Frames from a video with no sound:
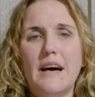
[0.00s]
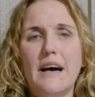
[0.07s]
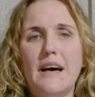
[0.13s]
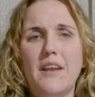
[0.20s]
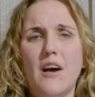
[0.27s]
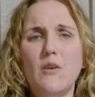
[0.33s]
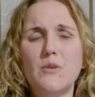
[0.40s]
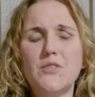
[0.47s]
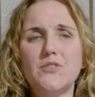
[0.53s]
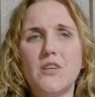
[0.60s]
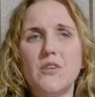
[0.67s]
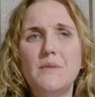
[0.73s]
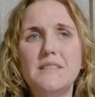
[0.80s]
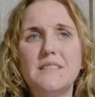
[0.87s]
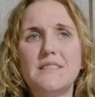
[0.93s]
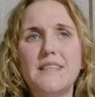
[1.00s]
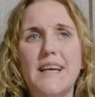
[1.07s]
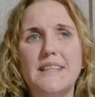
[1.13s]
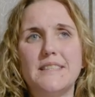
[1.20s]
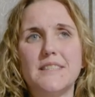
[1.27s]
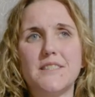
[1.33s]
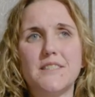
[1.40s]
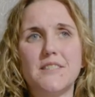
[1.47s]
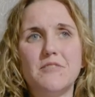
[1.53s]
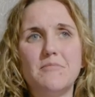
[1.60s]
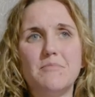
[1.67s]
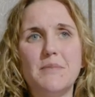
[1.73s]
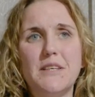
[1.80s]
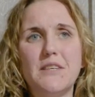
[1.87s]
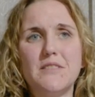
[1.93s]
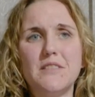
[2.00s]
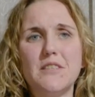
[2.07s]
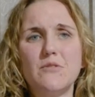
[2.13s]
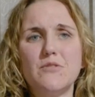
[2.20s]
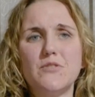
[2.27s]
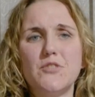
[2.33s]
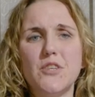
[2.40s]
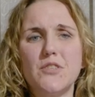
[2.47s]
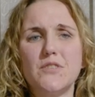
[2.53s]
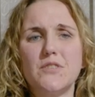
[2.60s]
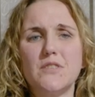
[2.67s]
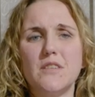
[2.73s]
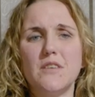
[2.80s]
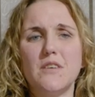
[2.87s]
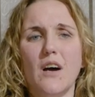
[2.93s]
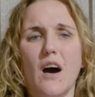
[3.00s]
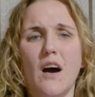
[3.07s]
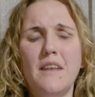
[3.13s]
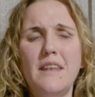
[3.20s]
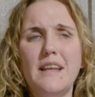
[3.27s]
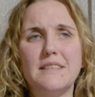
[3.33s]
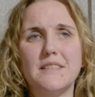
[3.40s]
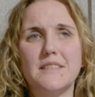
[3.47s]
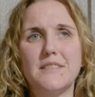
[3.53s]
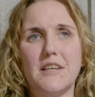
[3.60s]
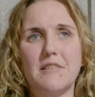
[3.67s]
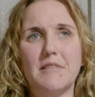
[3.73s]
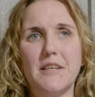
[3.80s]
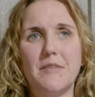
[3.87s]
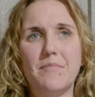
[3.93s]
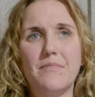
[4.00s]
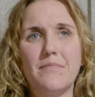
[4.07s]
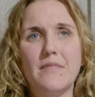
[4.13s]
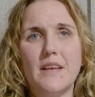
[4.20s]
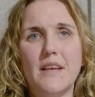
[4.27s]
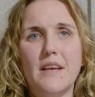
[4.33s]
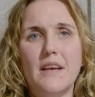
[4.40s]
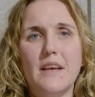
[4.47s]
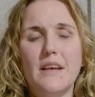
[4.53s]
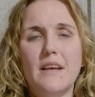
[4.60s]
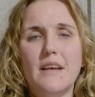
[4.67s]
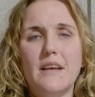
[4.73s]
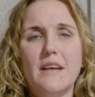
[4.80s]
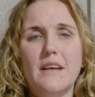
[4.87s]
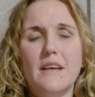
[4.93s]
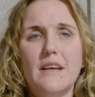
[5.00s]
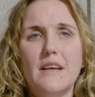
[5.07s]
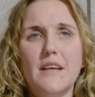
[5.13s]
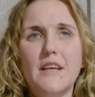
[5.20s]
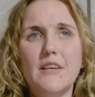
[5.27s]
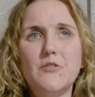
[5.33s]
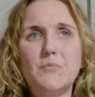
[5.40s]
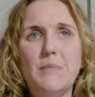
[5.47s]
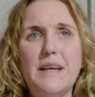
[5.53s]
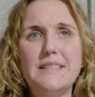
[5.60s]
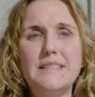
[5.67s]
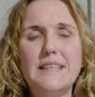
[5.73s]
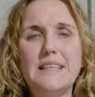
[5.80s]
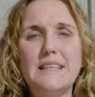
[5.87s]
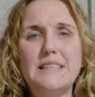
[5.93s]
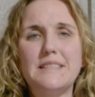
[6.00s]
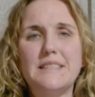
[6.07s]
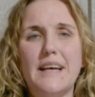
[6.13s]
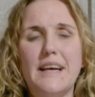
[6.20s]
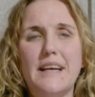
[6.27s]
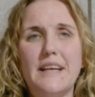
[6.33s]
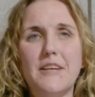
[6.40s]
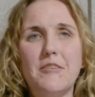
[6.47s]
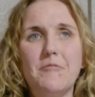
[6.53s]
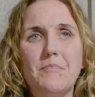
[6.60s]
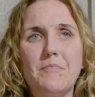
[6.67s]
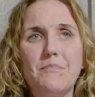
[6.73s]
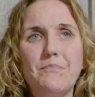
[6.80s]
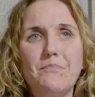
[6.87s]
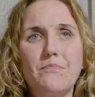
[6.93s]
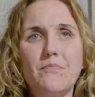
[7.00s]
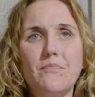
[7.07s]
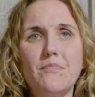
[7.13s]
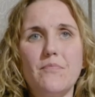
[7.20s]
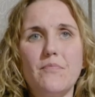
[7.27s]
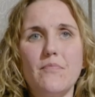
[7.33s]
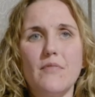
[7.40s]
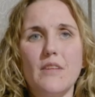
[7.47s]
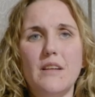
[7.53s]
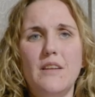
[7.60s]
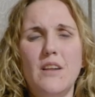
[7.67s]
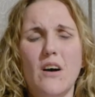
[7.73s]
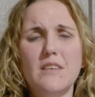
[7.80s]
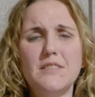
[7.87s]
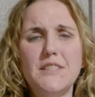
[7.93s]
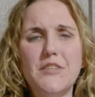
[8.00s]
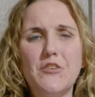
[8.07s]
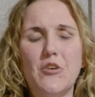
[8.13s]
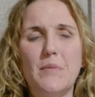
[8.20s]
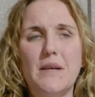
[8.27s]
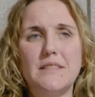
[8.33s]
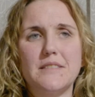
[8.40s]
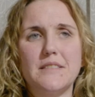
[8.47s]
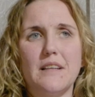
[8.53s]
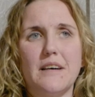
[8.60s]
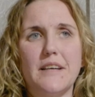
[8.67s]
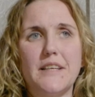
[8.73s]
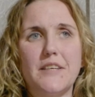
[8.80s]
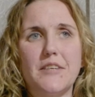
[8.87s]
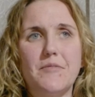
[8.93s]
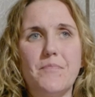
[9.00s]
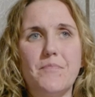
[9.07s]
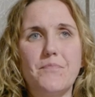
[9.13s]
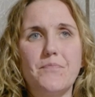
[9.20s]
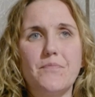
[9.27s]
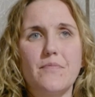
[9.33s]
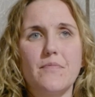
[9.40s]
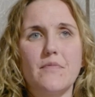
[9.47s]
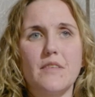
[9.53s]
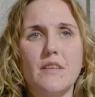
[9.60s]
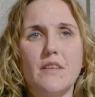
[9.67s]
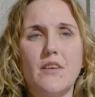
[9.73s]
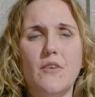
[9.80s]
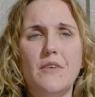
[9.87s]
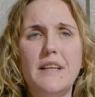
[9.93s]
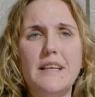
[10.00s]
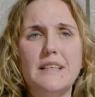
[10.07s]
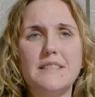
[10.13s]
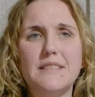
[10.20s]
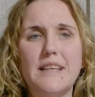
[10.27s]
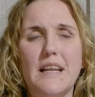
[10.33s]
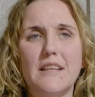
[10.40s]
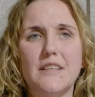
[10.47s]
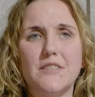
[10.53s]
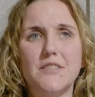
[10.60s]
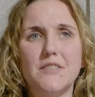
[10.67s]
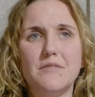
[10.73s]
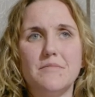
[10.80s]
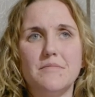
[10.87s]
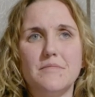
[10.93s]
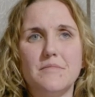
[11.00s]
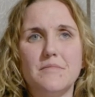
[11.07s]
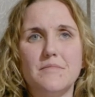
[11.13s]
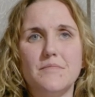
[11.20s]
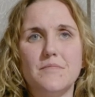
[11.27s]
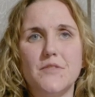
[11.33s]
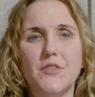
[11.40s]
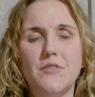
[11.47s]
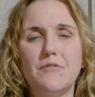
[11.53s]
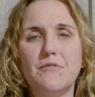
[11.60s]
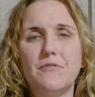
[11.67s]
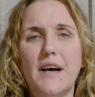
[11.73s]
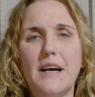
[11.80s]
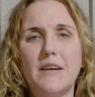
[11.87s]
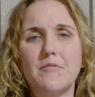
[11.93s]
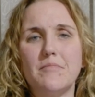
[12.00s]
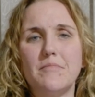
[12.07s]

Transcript: And I was so incensed because it was just unnecessary. He was basically saying nasty comments like, go and eat a salad, you fat.